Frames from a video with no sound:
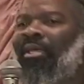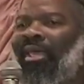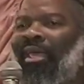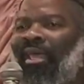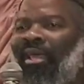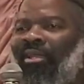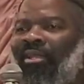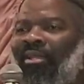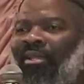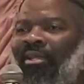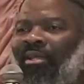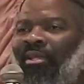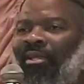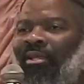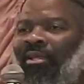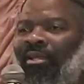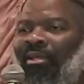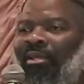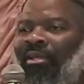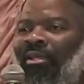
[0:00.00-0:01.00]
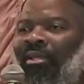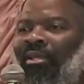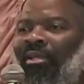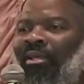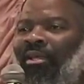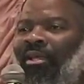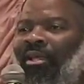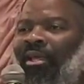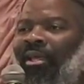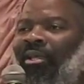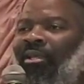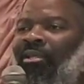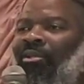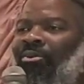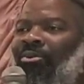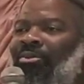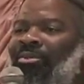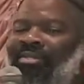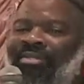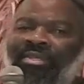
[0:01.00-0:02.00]
at a
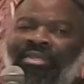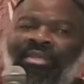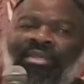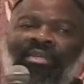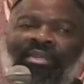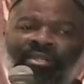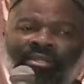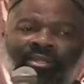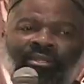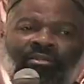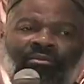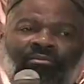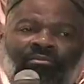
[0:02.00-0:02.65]
little seed